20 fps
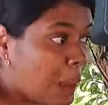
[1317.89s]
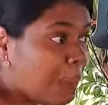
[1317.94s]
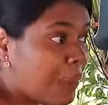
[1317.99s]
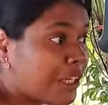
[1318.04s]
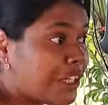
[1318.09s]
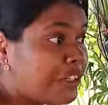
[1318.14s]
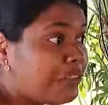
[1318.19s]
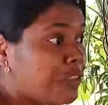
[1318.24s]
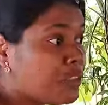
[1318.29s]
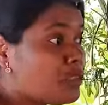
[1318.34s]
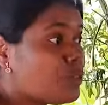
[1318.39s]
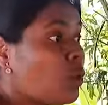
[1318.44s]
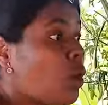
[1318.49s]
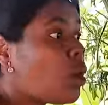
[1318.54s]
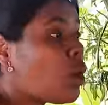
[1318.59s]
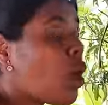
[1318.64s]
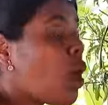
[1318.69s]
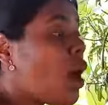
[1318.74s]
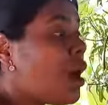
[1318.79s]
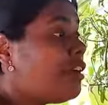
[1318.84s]
But he was
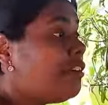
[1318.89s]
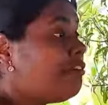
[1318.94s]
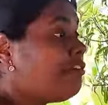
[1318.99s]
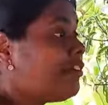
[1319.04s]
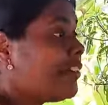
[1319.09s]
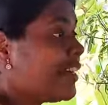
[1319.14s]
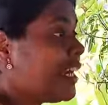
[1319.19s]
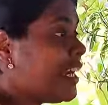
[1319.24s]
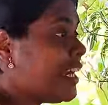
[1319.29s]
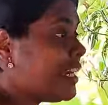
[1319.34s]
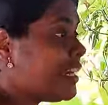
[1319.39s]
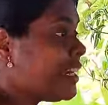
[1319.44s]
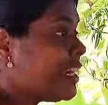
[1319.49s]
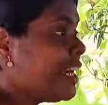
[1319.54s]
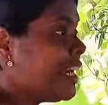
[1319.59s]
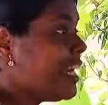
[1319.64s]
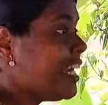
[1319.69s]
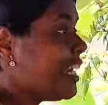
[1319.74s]
so confident.